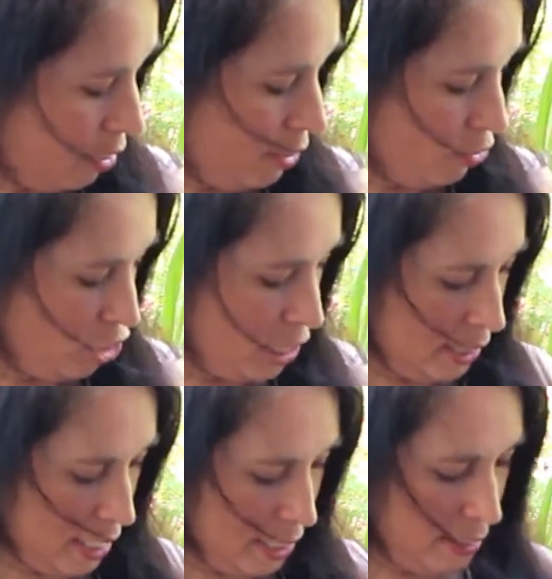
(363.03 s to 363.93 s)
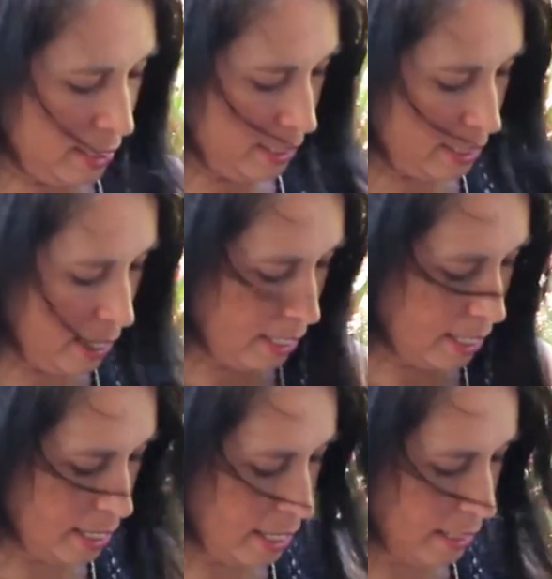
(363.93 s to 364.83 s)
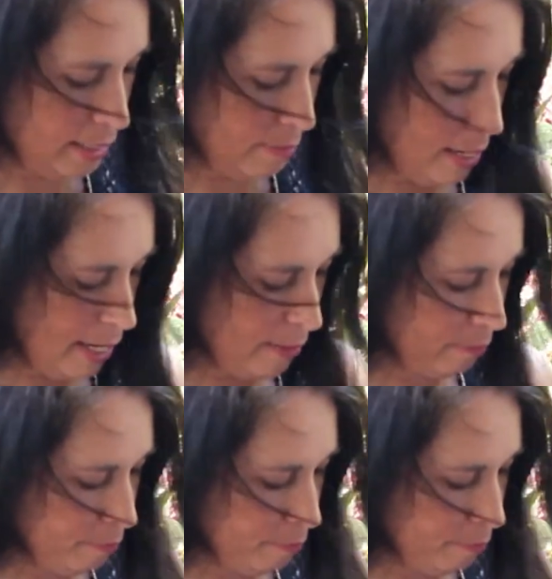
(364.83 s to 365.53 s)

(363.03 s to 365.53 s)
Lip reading: so she's going to sit down here next to me.